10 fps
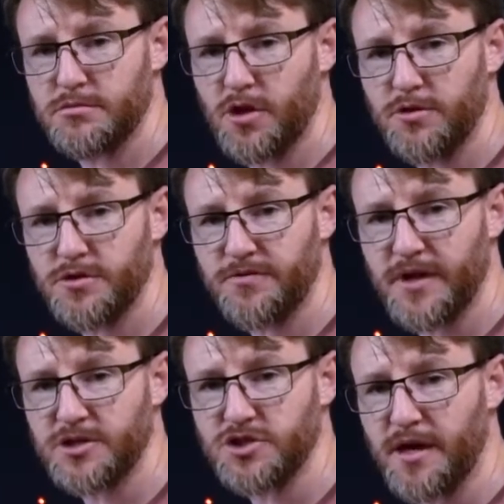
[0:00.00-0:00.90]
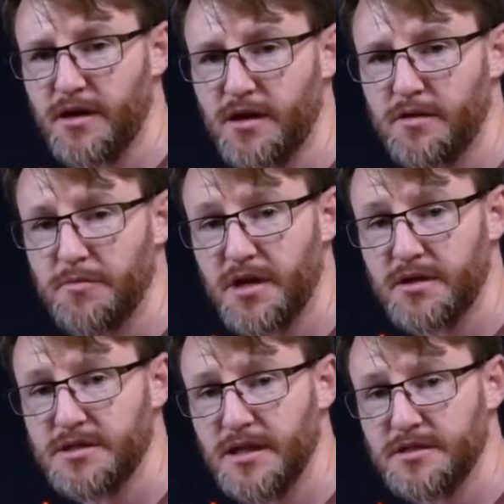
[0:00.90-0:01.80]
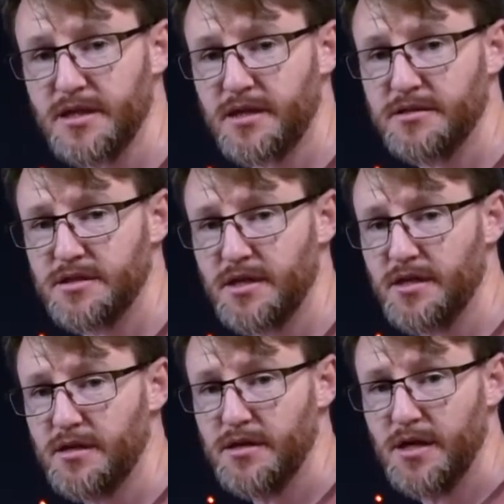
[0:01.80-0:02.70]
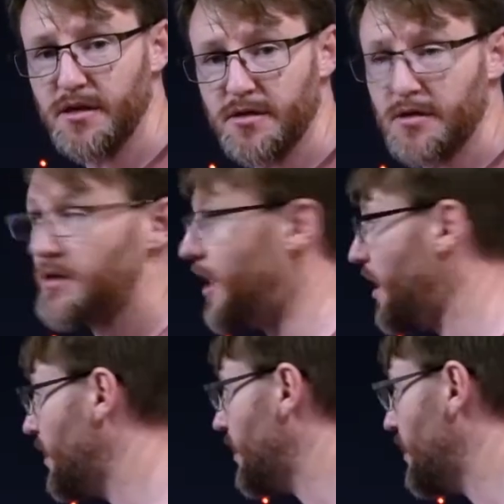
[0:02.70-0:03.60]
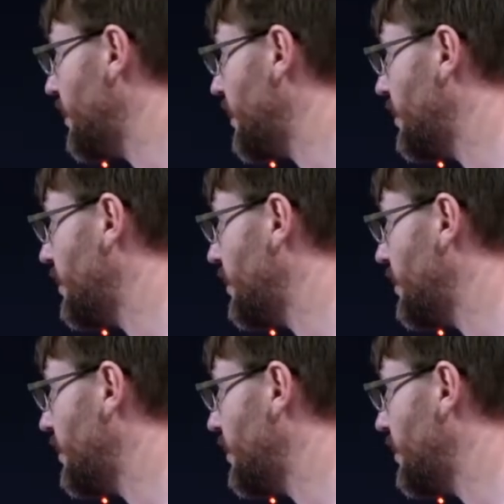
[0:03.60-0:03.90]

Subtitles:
close off that shutter at 1 minute and 10 seconds, and I